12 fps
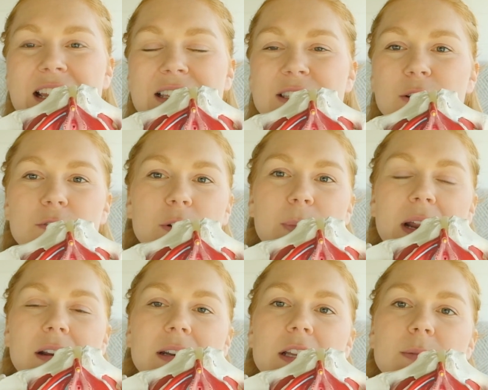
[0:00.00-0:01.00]
So for
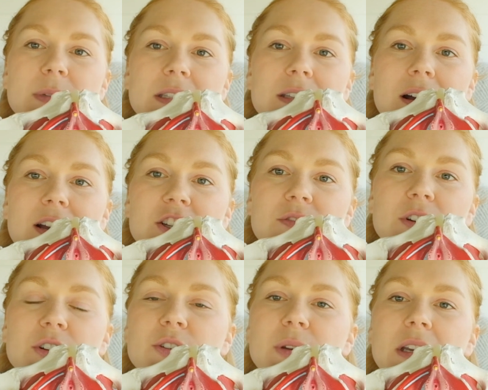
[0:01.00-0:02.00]
perineal massage, if
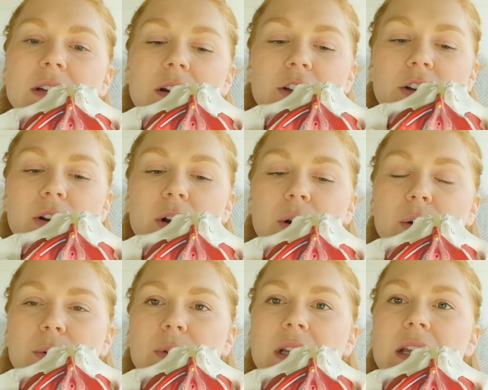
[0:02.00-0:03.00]
you're doing it on your
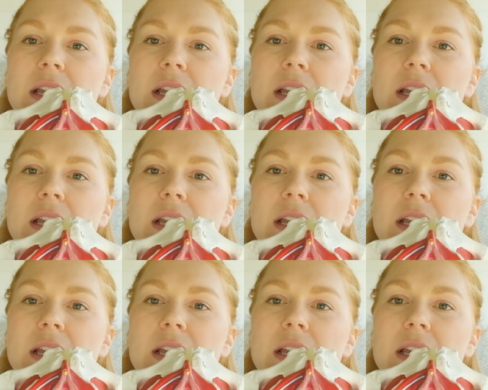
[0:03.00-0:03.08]
own,